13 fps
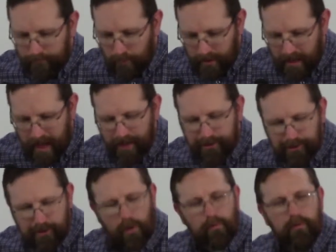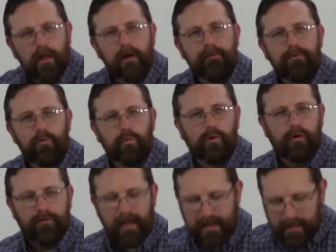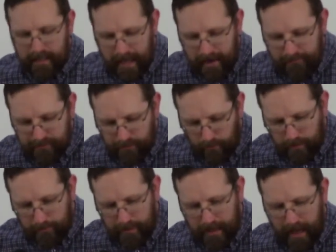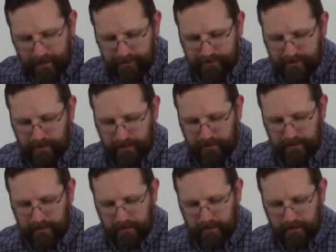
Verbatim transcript: For God so loved the world that he gave his only begotten Son,